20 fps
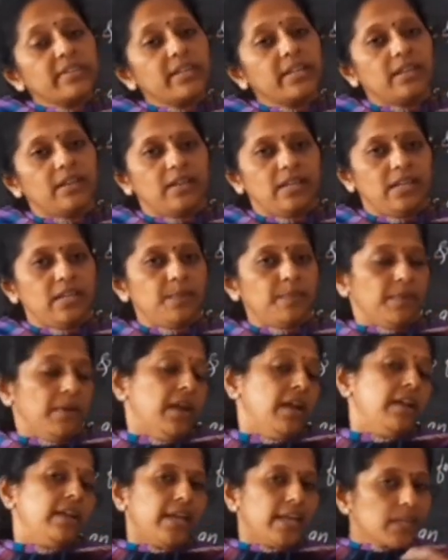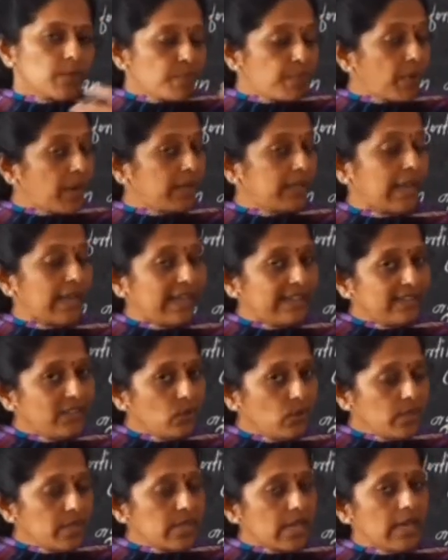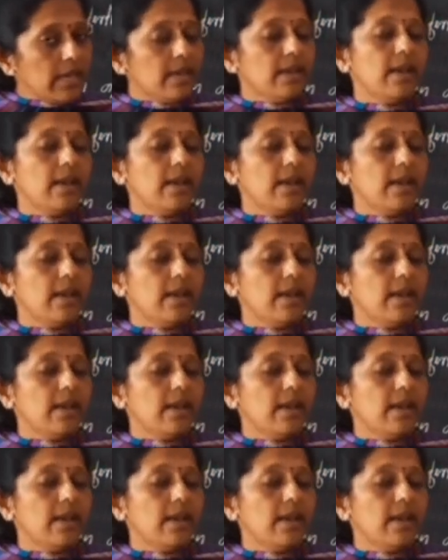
the less fertile use,